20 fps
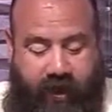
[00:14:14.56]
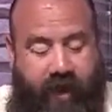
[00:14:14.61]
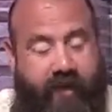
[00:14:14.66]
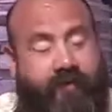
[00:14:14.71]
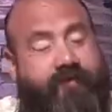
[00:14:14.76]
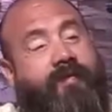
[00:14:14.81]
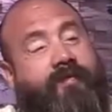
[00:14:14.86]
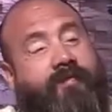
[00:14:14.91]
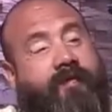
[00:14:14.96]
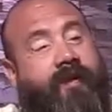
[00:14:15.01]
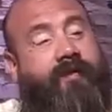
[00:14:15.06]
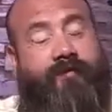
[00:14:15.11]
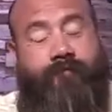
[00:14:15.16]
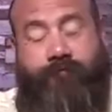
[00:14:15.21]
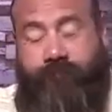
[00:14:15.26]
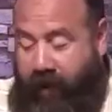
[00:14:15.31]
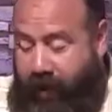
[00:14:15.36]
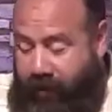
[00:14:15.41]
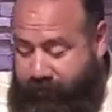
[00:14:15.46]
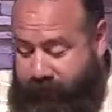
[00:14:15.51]
as he says,
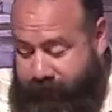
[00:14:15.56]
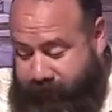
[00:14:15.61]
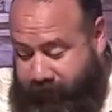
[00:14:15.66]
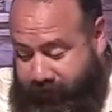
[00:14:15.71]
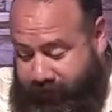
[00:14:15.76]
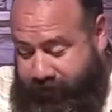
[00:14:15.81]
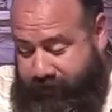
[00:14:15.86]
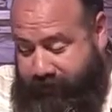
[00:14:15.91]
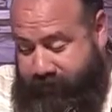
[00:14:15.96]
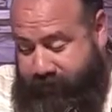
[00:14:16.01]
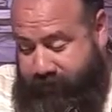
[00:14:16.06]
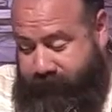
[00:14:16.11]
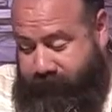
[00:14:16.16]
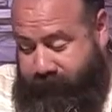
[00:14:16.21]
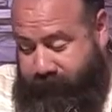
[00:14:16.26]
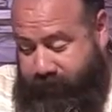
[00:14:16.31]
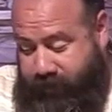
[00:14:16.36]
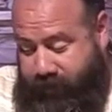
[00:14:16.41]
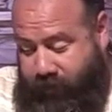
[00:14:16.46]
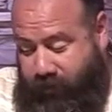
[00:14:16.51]
Father, forgive them,
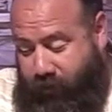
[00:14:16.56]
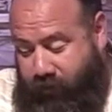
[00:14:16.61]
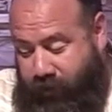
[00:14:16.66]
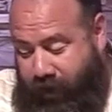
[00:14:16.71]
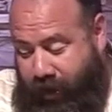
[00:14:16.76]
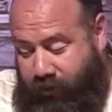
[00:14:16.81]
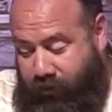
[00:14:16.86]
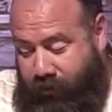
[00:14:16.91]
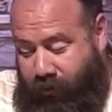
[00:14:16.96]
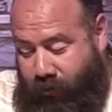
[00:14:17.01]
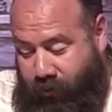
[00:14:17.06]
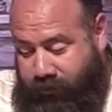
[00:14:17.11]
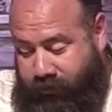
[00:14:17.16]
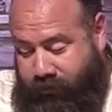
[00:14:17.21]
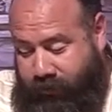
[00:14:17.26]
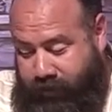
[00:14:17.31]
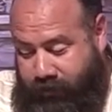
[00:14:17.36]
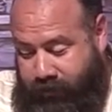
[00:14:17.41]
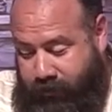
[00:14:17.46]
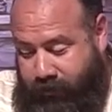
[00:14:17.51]
for they know not what
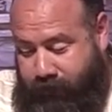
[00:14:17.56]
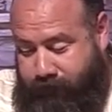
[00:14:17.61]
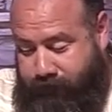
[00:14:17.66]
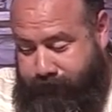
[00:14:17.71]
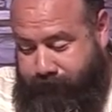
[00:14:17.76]
they do.